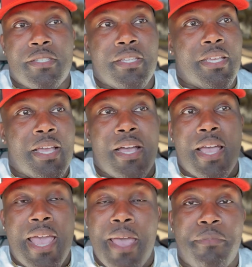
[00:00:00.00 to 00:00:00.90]
seeing how
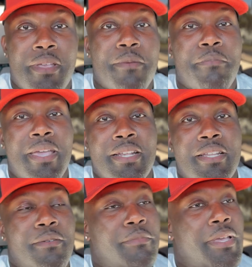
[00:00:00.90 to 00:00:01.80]
happy it make
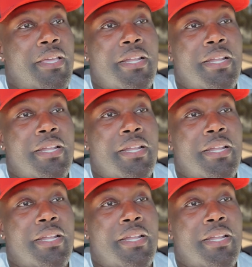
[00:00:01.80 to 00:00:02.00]
them, man.